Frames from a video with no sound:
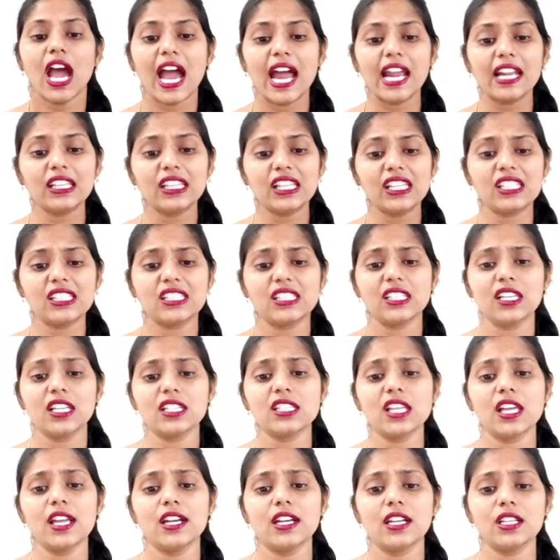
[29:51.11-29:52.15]
and this
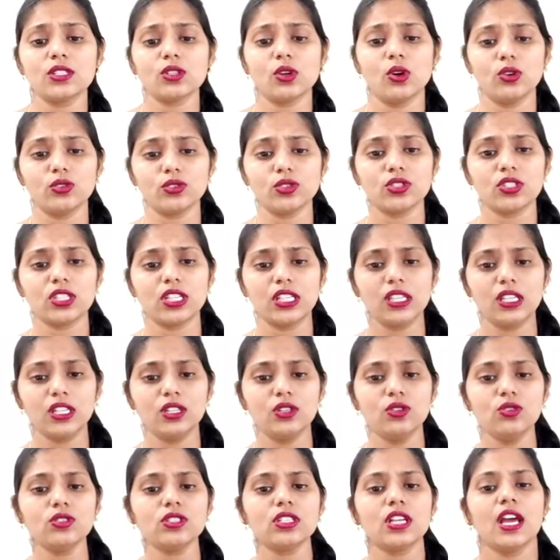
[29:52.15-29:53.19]
csr it is also seen
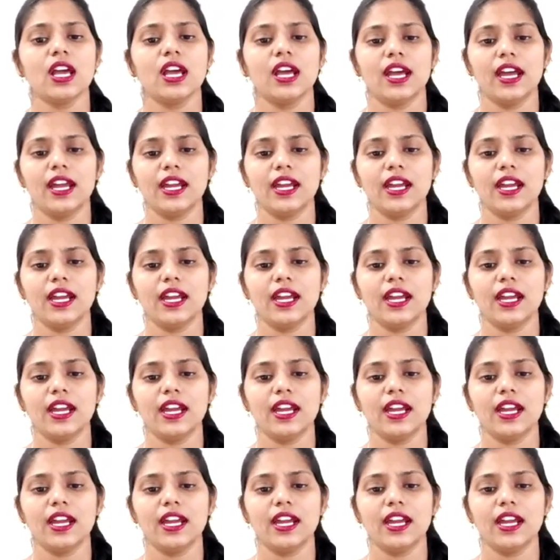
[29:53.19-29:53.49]
in use